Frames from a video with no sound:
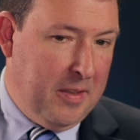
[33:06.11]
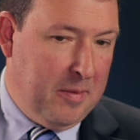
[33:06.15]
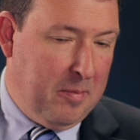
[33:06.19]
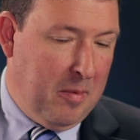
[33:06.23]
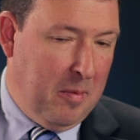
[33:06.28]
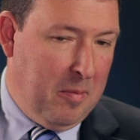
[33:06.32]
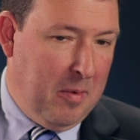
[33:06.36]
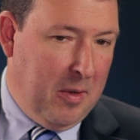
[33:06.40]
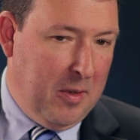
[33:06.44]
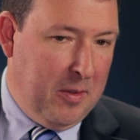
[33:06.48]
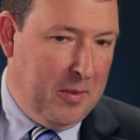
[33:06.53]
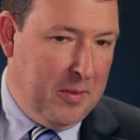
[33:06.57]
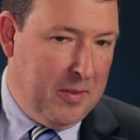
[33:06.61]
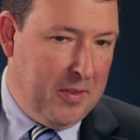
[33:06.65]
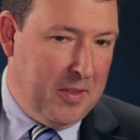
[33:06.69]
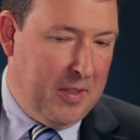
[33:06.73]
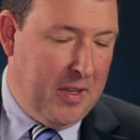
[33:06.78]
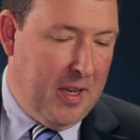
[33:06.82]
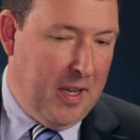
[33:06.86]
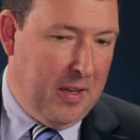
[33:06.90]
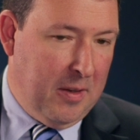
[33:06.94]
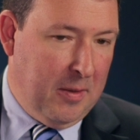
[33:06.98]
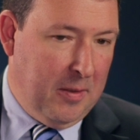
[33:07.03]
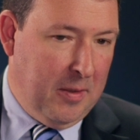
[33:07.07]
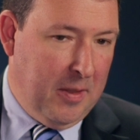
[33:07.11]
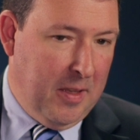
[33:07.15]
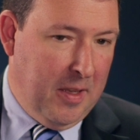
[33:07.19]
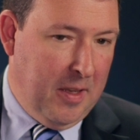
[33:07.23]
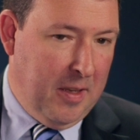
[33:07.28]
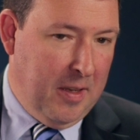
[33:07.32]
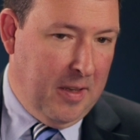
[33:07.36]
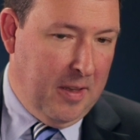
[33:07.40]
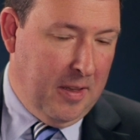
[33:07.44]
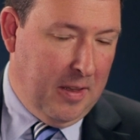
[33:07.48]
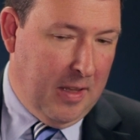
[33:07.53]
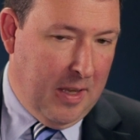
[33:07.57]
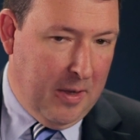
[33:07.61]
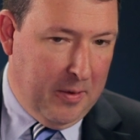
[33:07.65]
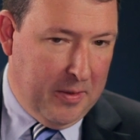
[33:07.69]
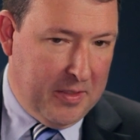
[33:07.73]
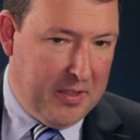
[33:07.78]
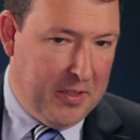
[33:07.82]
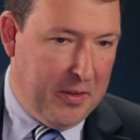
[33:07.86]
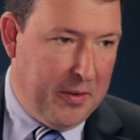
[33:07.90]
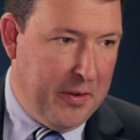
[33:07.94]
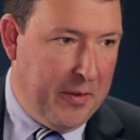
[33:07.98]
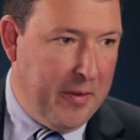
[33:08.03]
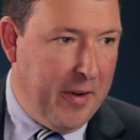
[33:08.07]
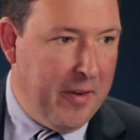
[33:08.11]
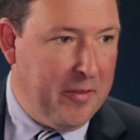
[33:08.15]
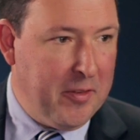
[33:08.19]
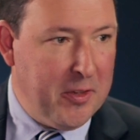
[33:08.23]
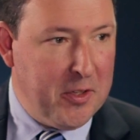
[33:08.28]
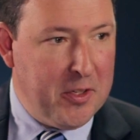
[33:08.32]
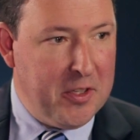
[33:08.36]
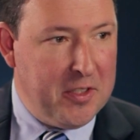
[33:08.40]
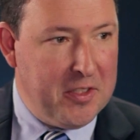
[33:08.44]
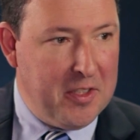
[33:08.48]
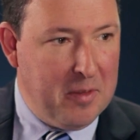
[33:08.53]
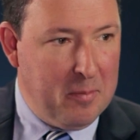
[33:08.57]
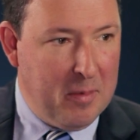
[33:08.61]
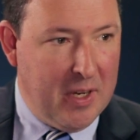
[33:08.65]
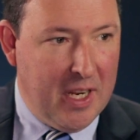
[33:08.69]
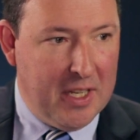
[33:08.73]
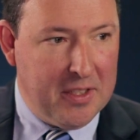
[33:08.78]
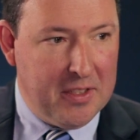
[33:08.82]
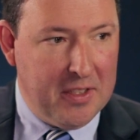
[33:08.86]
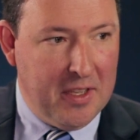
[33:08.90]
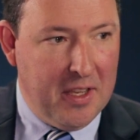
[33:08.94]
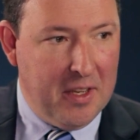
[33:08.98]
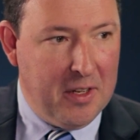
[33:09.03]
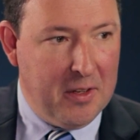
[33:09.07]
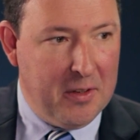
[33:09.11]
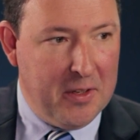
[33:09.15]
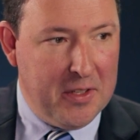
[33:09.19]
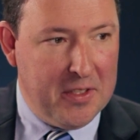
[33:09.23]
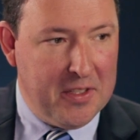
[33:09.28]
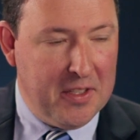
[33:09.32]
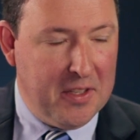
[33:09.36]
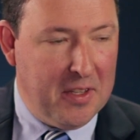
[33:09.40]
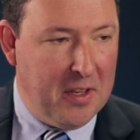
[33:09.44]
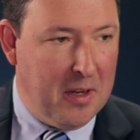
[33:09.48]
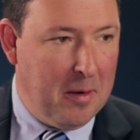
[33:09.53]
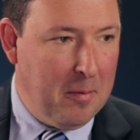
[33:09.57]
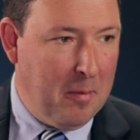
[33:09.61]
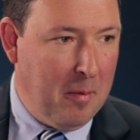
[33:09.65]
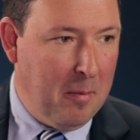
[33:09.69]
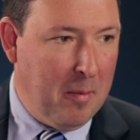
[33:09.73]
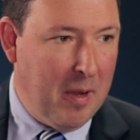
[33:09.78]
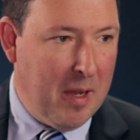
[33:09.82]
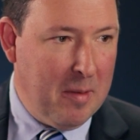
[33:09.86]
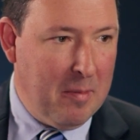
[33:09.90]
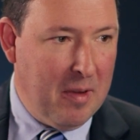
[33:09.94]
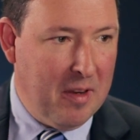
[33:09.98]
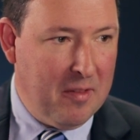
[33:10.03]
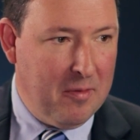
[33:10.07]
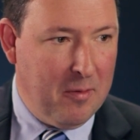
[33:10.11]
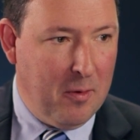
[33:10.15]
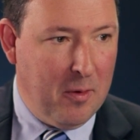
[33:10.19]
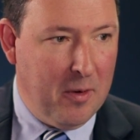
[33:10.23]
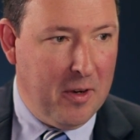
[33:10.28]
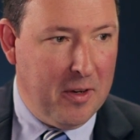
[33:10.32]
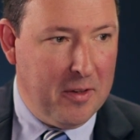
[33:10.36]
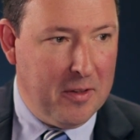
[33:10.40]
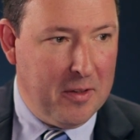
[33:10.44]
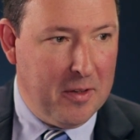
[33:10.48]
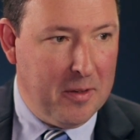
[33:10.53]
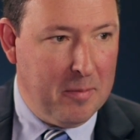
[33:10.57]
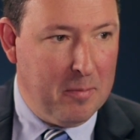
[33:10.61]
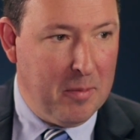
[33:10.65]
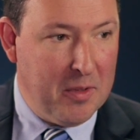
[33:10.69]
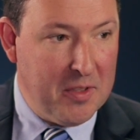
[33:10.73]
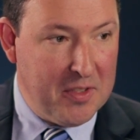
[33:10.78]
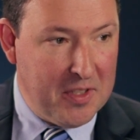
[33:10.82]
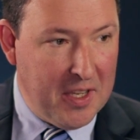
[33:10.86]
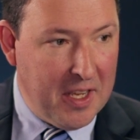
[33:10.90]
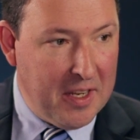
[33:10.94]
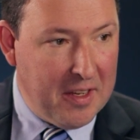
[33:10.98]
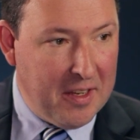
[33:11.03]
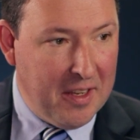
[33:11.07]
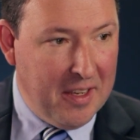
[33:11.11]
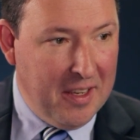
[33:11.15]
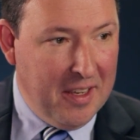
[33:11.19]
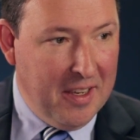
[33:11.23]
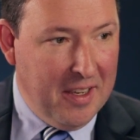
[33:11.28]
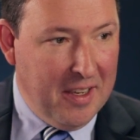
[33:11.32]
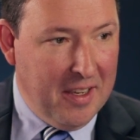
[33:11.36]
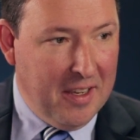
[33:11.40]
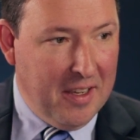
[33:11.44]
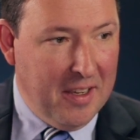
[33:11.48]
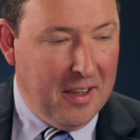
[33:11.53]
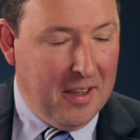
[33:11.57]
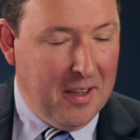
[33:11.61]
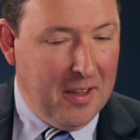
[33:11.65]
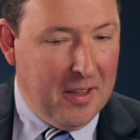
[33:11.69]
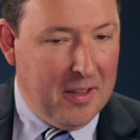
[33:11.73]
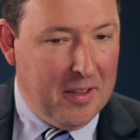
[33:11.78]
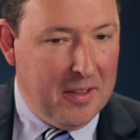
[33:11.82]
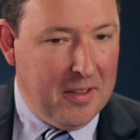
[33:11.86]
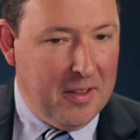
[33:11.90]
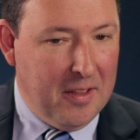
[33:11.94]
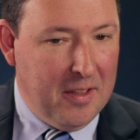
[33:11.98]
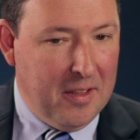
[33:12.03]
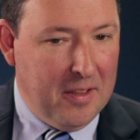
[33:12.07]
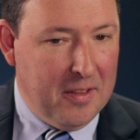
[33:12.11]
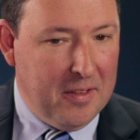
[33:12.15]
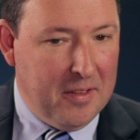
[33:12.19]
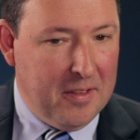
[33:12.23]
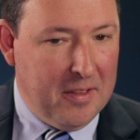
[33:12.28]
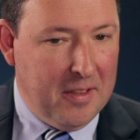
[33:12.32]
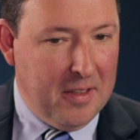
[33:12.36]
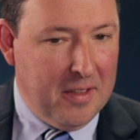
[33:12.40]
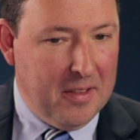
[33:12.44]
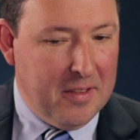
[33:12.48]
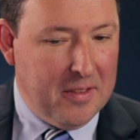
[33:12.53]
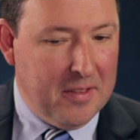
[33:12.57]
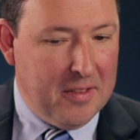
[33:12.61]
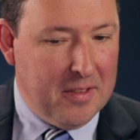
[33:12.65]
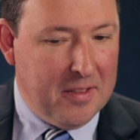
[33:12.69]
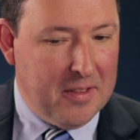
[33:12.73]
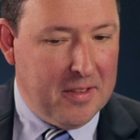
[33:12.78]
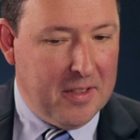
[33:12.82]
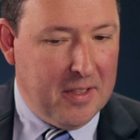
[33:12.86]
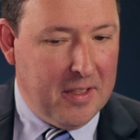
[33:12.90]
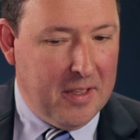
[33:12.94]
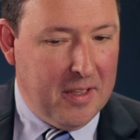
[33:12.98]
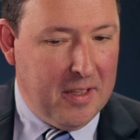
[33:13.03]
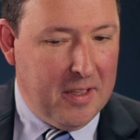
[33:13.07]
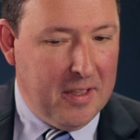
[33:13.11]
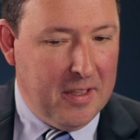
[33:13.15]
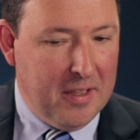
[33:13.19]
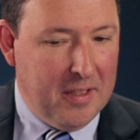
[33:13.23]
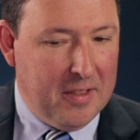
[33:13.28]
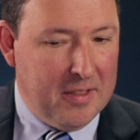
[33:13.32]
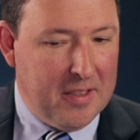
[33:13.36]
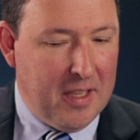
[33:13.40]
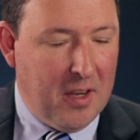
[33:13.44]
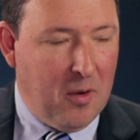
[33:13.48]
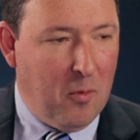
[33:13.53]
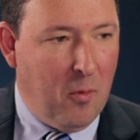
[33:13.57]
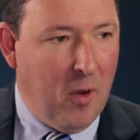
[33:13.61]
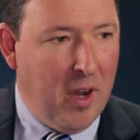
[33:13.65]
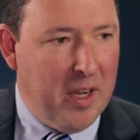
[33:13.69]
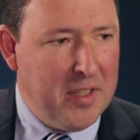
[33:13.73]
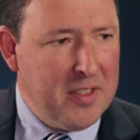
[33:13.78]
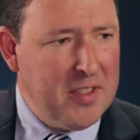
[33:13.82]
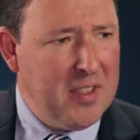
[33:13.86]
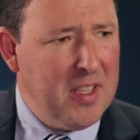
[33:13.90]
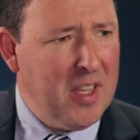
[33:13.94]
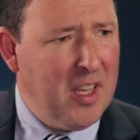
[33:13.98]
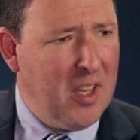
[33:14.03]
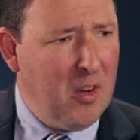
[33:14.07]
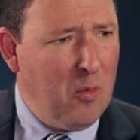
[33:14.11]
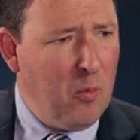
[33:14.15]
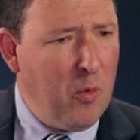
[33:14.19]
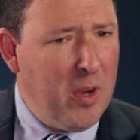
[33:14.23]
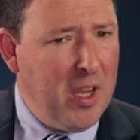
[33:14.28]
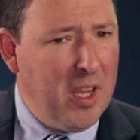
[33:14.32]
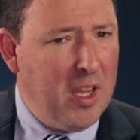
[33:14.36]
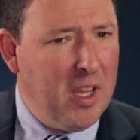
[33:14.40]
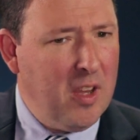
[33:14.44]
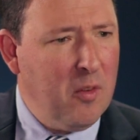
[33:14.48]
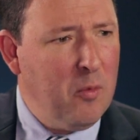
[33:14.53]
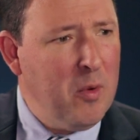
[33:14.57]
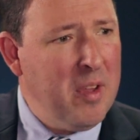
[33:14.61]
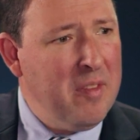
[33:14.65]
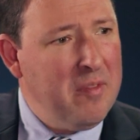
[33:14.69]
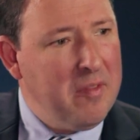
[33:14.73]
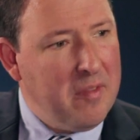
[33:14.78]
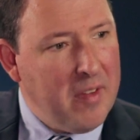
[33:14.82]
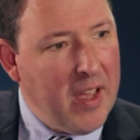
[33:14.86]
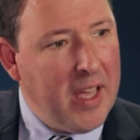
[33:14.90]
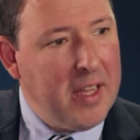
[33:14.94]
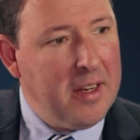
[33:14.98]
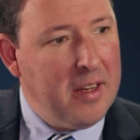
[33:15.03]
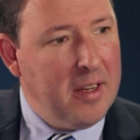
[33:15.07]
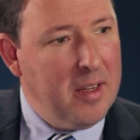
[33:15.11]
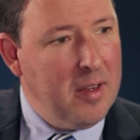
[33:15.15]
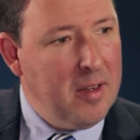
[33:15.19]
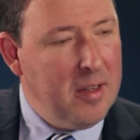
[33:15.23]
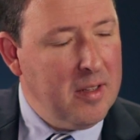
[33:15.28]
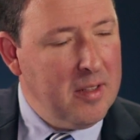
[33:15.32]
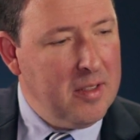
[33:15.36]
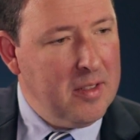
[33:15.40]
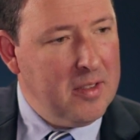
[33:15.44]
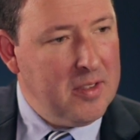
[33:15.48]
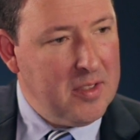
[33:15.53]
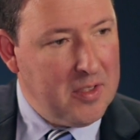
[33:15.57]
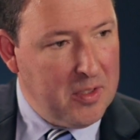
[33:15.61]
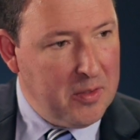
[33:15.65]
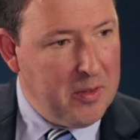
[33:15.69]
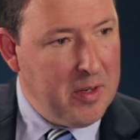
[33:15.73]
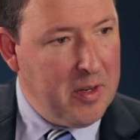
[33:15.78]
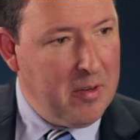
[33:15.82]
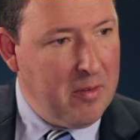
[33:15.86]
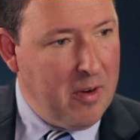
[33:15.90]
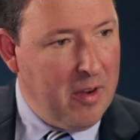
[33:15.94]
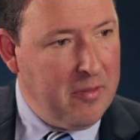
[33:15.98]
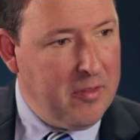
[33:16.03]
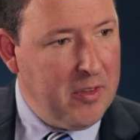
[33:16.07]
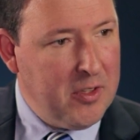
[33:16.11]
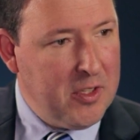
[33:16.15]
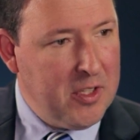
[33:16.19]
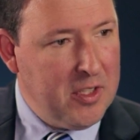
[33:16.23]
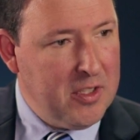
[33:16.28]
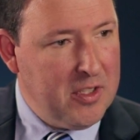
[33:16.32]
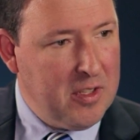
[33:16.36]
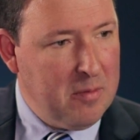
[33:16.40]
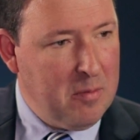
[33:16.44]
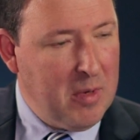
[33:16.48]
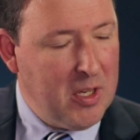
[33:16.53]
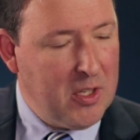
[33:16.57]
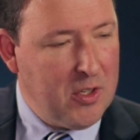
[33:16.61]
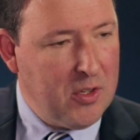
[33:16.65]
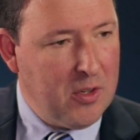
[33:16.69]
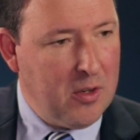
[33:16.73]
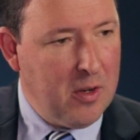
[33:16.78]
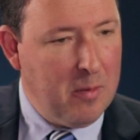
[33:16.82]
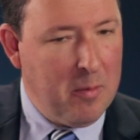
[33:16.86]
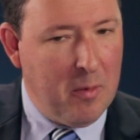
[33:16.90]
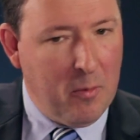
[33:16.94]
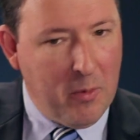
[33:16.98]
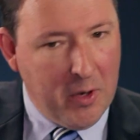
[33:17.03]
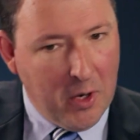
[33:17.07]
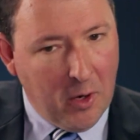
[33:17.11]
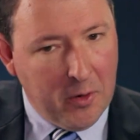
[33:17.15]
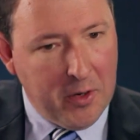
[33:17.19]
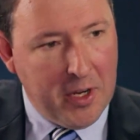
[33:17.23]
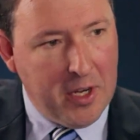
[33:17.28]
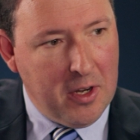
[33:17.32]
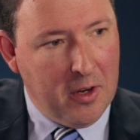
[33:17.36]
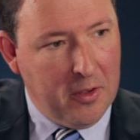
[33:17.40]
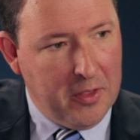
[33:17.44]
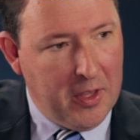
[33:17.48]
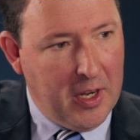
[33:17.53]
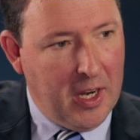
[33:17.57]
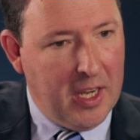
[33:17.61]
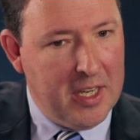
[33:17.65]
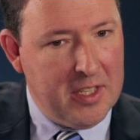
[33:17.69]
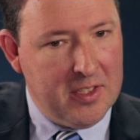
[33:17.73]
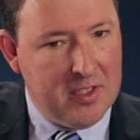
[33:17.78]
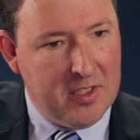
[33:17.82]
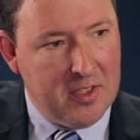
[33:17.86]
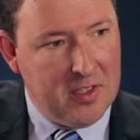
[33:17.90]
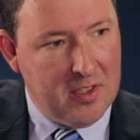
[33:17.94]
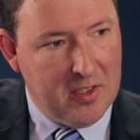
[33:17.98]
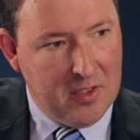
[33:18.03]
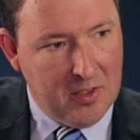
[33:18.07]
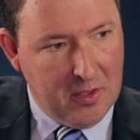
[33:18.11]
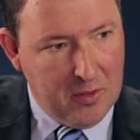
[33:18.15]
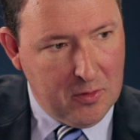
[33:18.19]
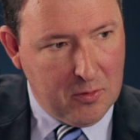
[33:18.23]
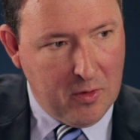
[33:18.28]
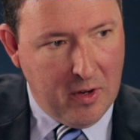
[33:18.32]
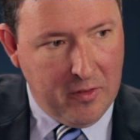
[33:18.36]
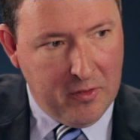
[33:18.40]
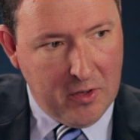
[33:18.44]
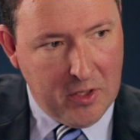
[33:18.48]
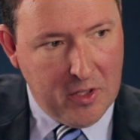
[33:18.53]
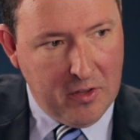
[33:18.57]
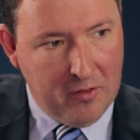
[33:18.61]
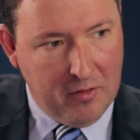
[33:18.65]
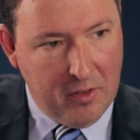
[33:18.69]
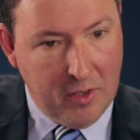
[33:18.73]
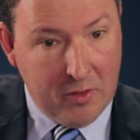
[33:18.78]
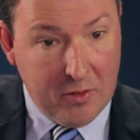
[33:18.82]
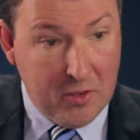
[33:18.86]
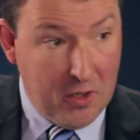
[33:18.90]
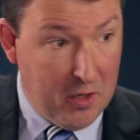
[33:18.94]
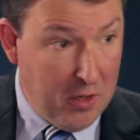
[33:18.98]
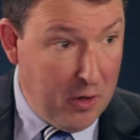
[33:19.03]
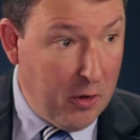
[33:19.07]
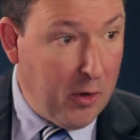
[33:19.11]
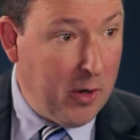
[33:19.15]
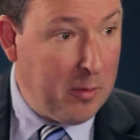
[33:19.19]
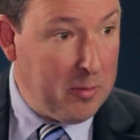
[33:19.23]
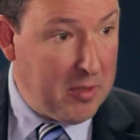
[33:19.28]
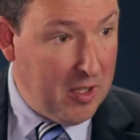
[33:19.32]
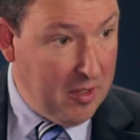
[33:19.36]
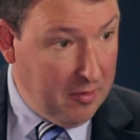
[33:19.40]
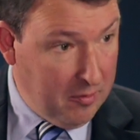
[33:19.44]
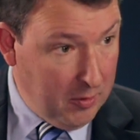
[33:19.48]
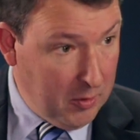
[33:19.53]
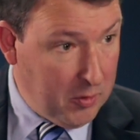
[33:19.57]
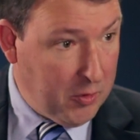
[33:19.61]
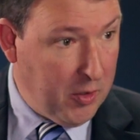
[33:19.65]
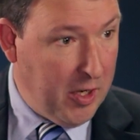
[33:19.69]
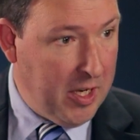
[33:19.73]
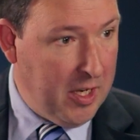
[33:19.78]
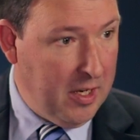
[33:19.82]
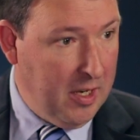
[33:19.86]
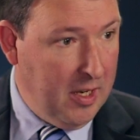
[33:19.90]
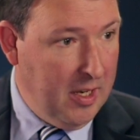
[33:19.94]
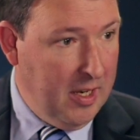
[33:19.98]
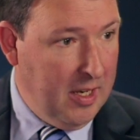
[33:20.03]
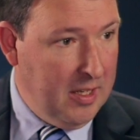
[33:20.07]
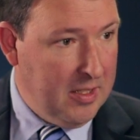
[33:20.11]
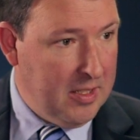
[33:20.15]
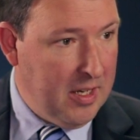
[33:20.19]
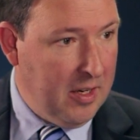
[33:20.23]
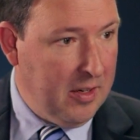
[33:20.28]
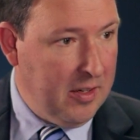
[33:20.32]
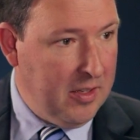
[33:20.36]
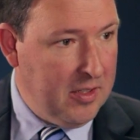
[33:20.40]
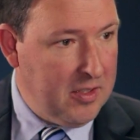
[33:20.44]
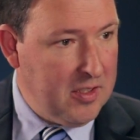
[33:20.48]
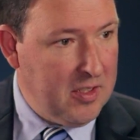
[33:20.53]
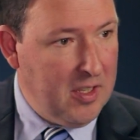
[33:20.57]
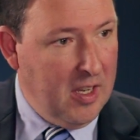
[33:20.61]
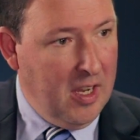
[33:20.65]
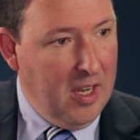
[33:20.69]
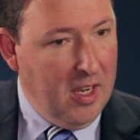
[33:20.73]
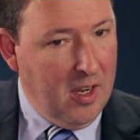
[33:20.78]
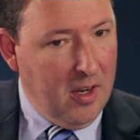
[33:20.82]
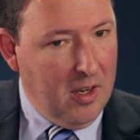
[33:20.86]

has proposed not only allowing Syrian refugees in, but actually increasing the number by about 400 percent. Uh, is uh, is that a wise thing? Can we can we vet Syrian refugees to make sure? I mean, we already know that ISIS has used refugee flows in Europe to infiltrate terrorists.